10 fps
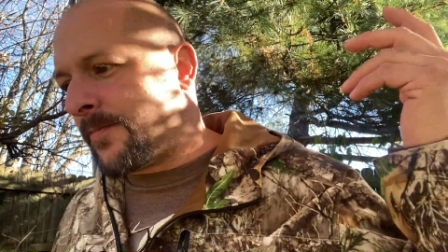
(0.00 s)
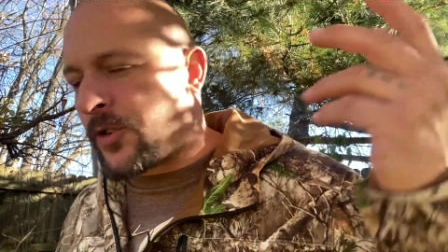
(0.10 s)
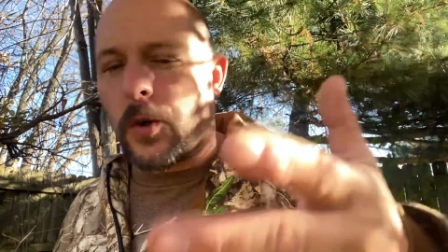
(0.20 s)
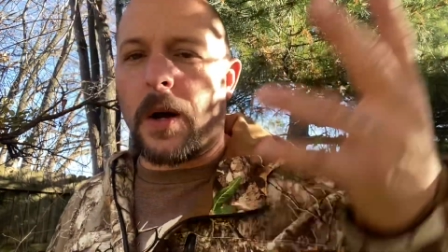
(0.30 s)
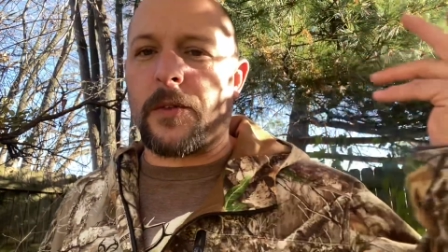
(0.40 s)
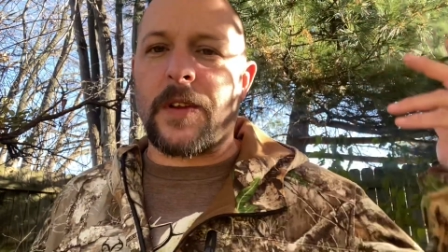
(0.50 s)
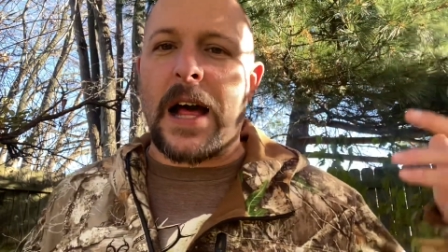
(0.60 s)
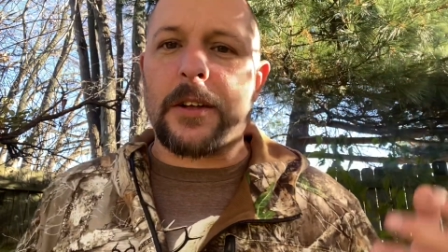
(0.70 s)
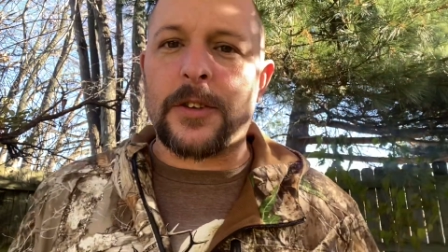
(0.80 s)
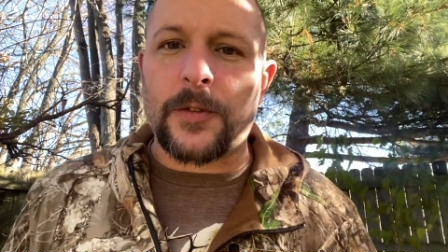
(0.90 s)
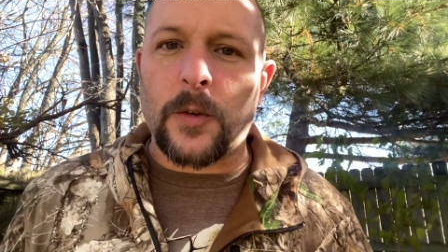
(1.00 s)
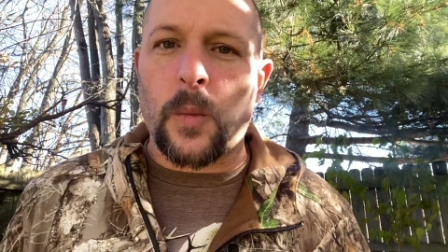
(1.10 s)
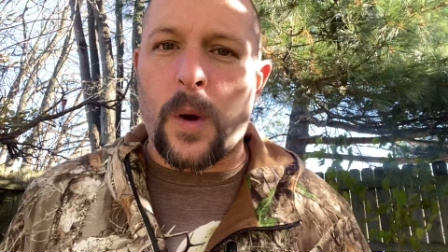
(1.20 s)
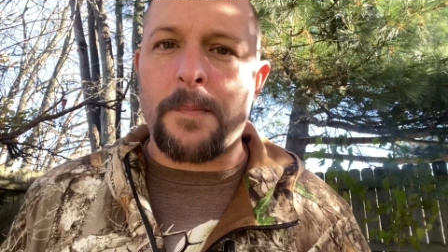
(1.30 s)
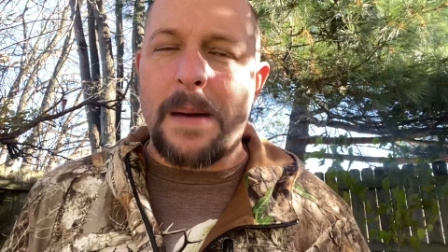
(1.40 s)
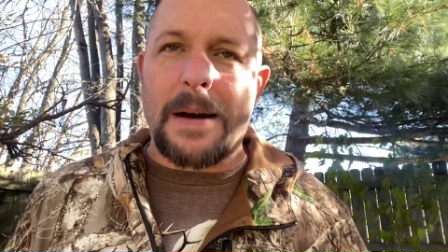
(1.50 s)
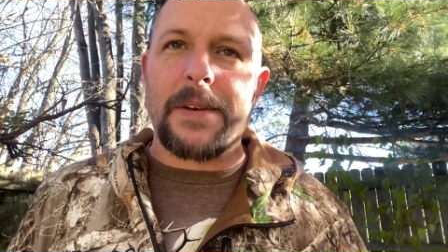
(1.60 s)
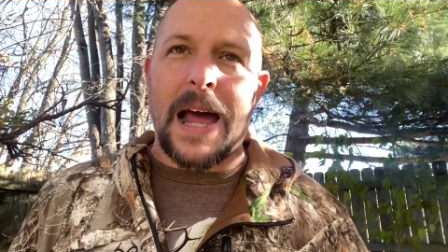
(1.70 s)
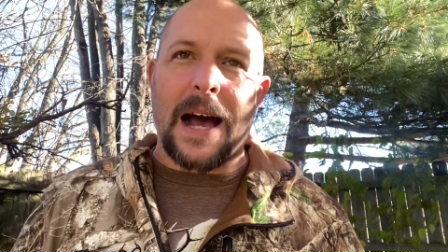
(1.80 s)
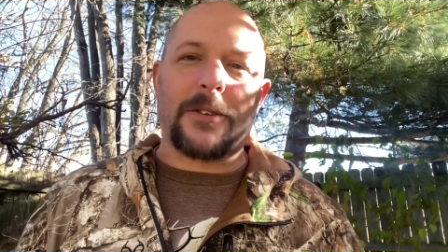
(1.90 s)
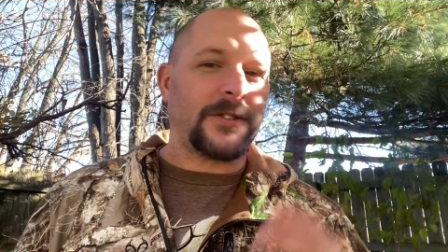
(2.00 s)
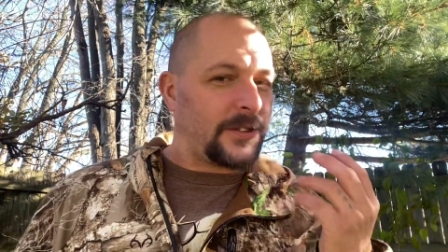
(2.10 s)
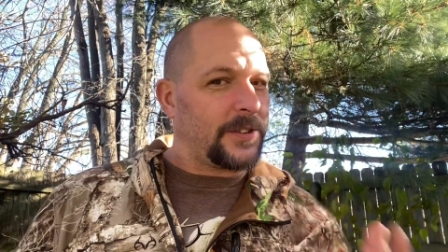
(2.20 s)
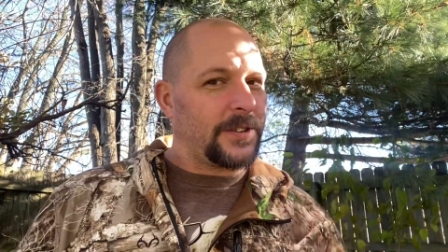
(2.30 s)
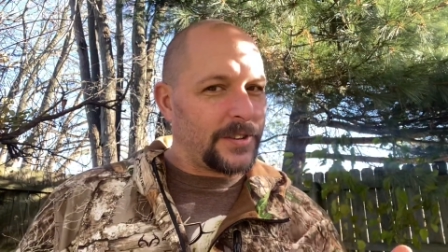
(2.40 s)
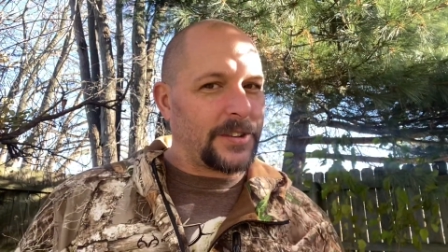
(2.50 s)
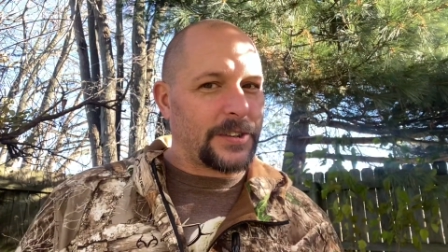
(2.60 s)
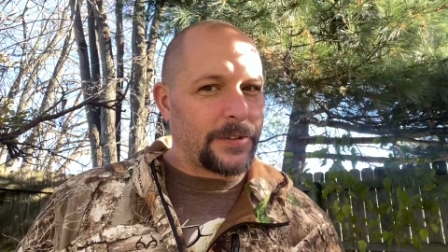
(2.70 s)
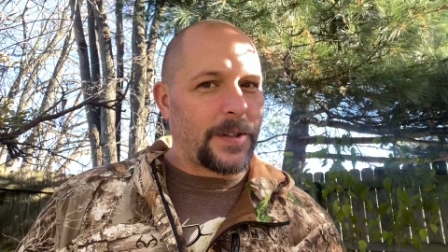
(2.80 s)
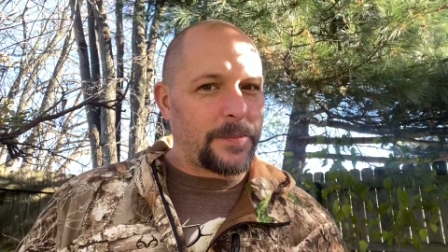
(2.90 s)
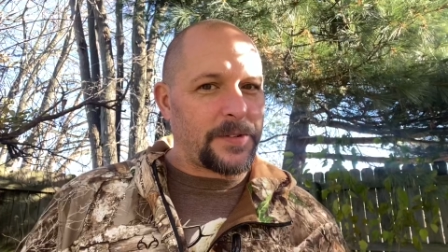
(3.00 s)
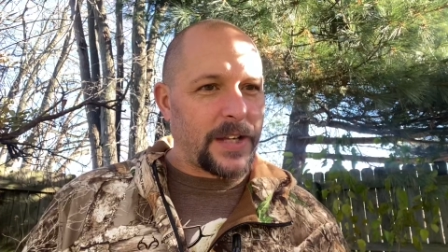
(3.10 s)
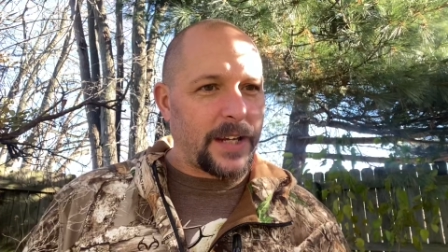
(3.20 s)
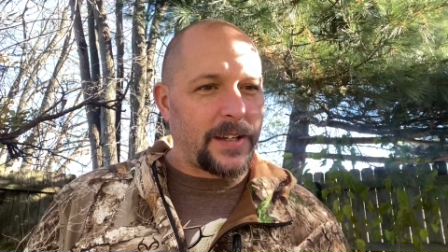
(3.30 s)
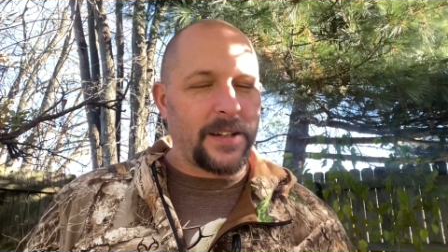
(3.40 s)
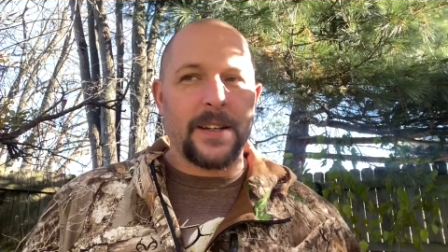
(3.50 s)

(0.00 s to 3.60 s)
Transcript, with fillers: $12 for one mountain house? You see what I'm saying?